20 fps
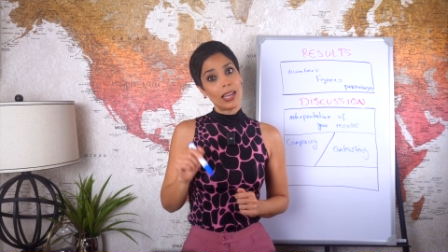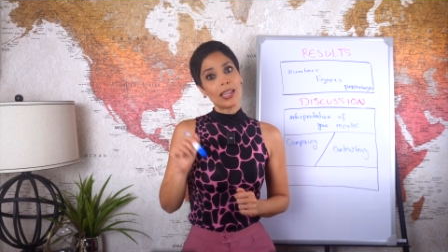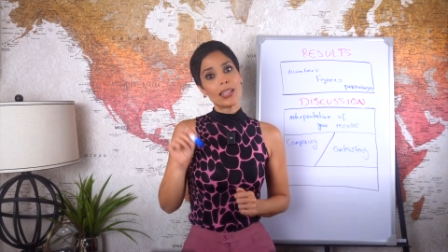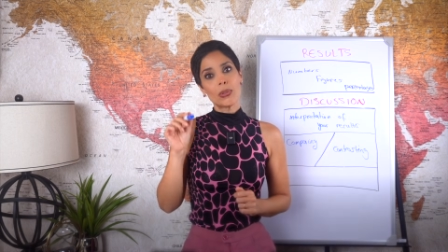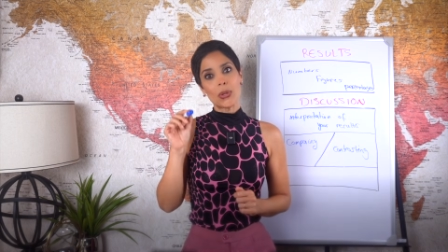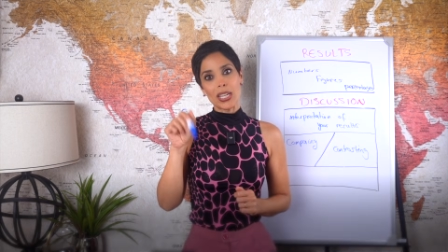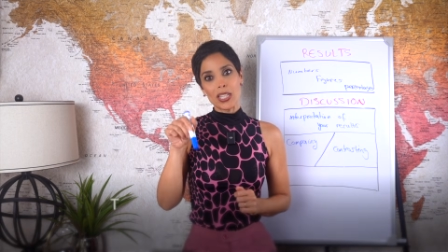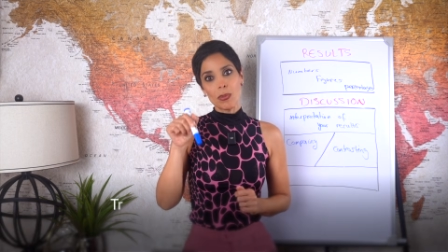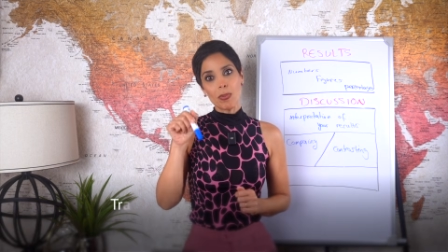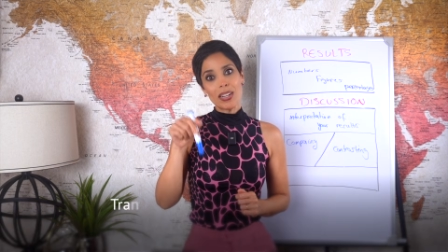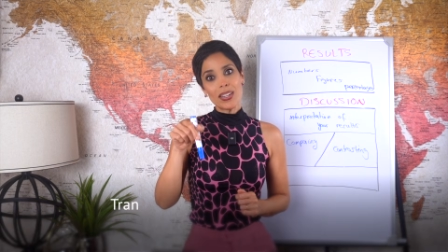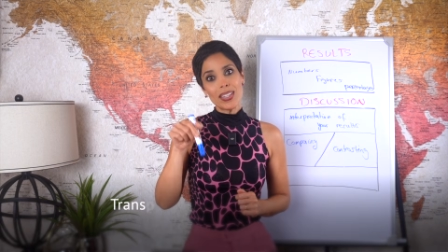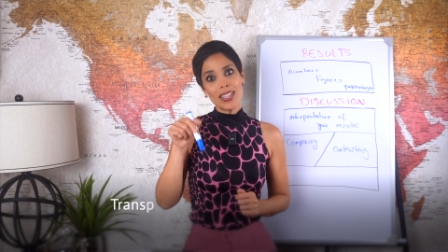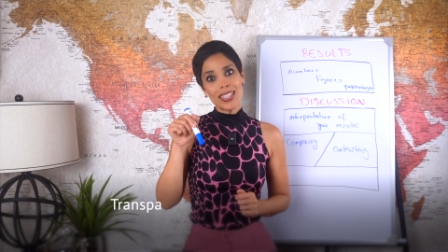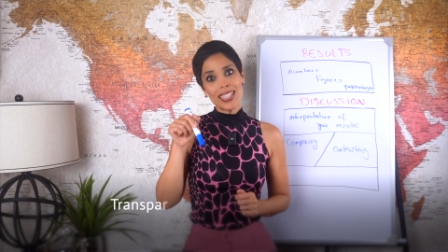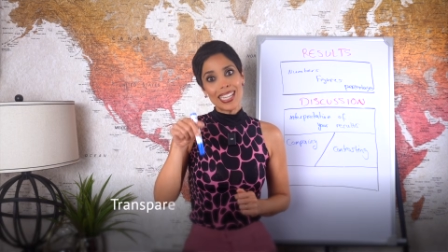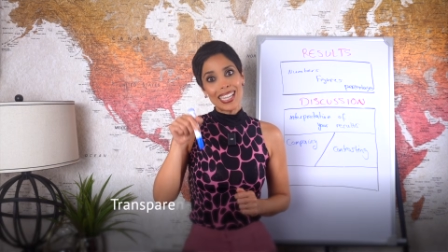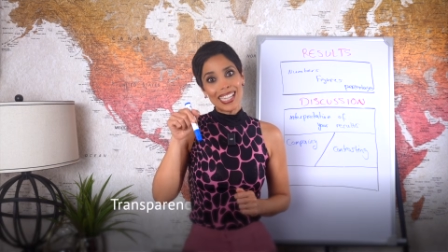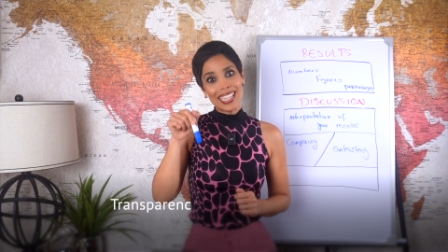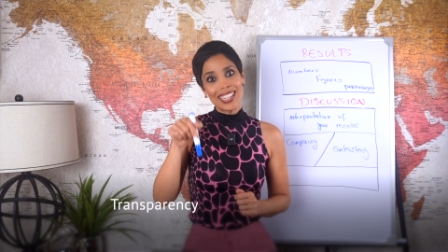
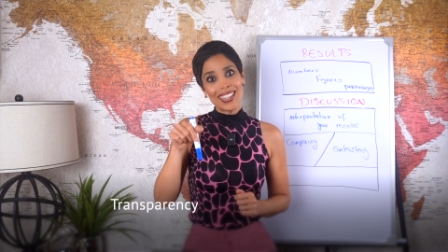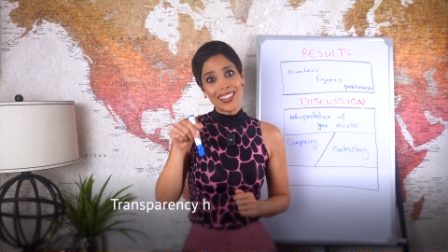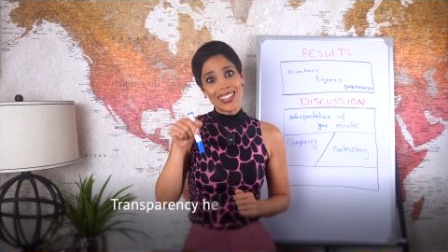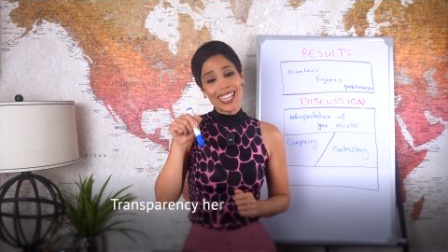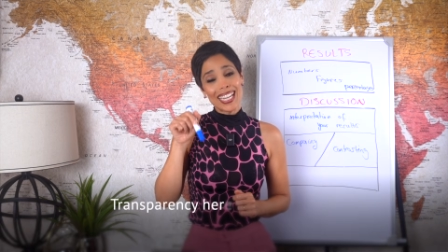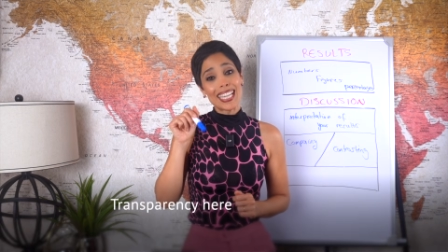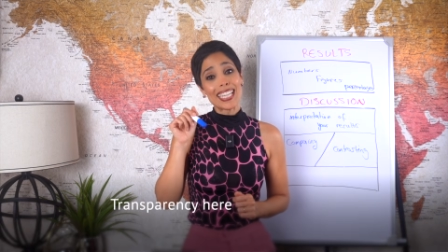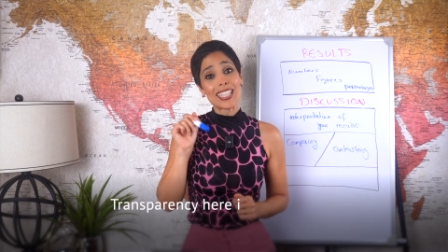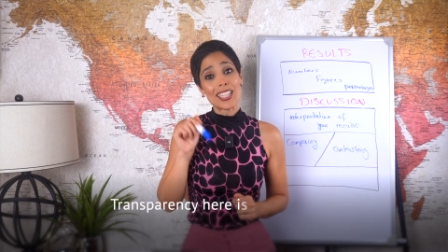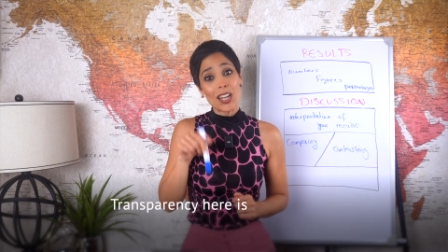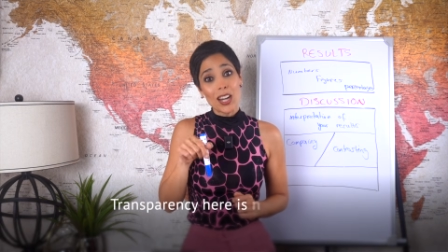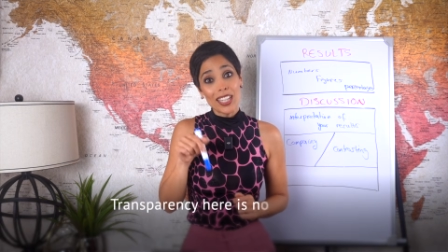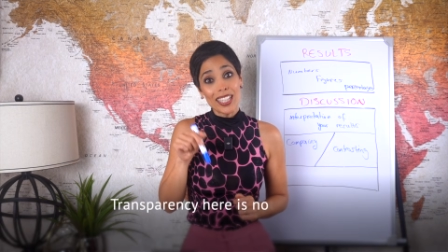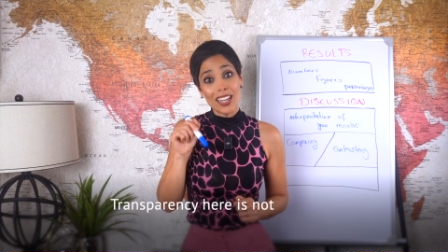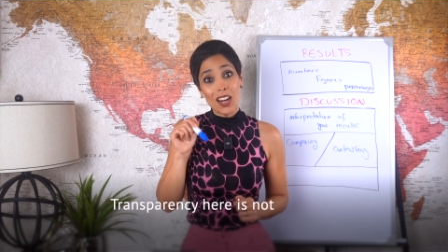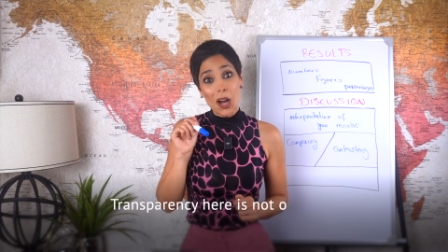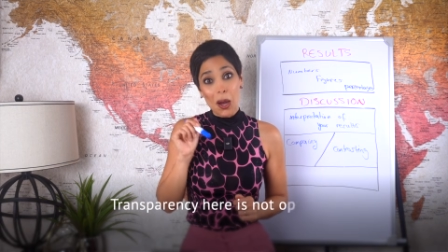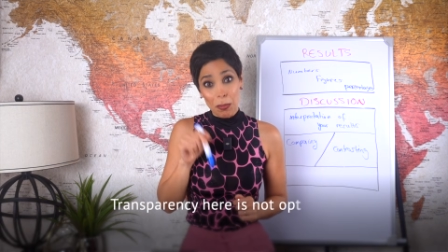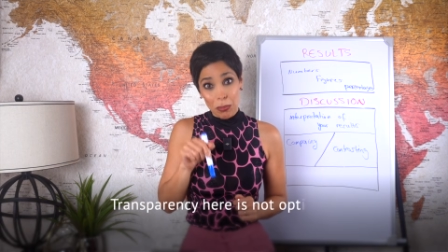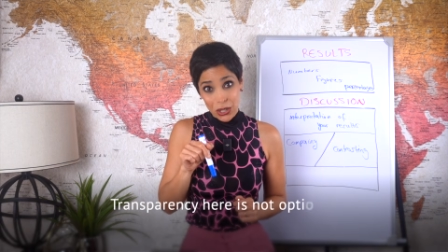Transparency here is
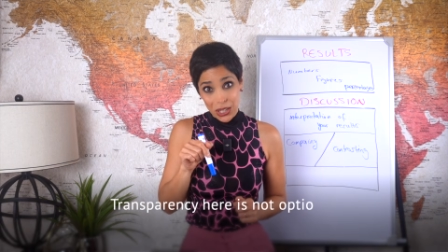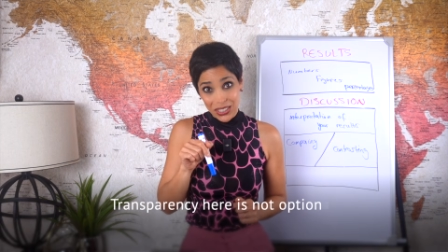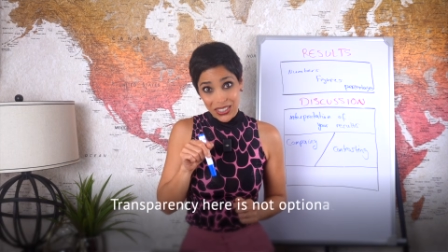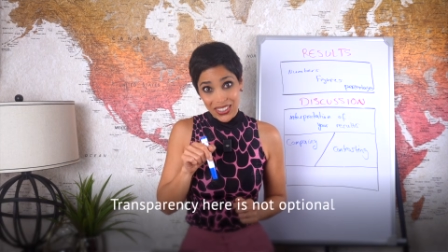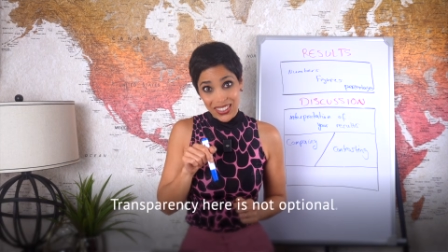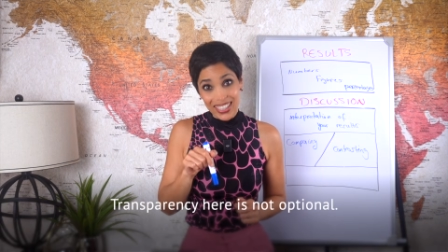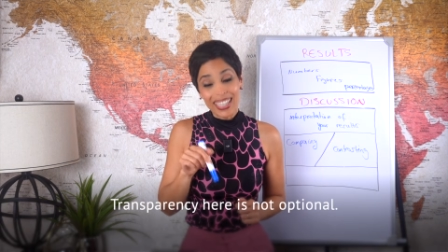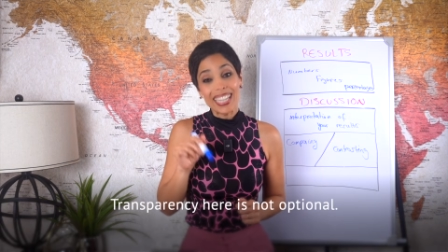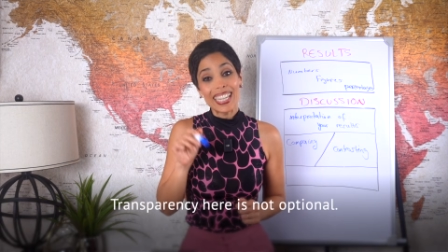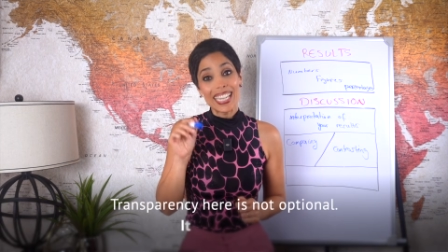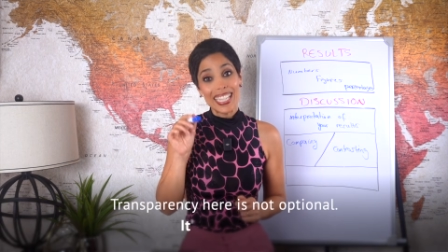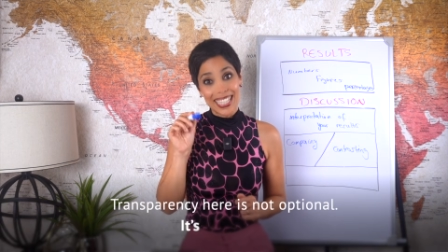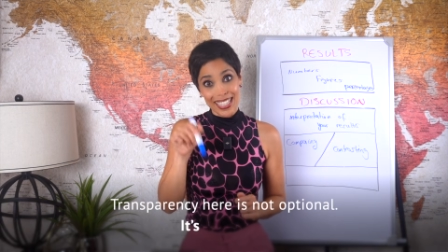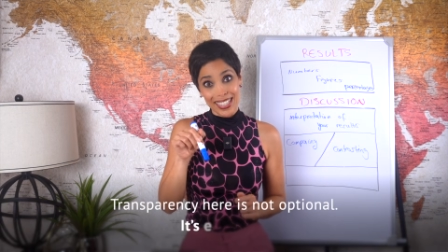not optional, it's